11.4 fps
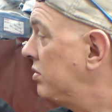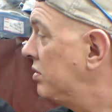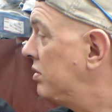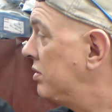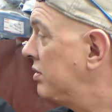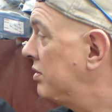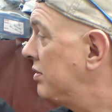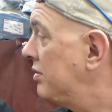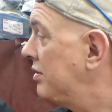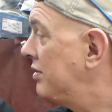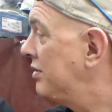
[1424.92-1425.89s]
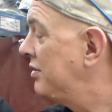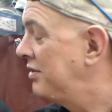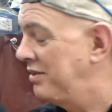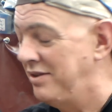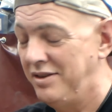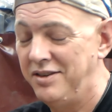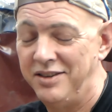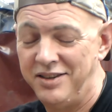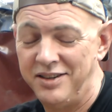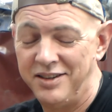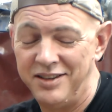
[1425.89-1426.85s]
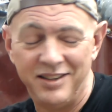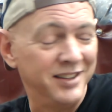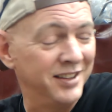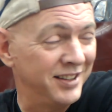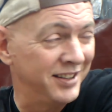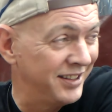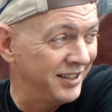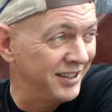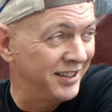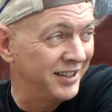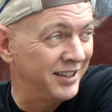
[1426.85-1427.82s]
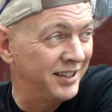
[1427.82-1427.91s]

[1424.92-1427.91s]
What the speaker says: [no speech]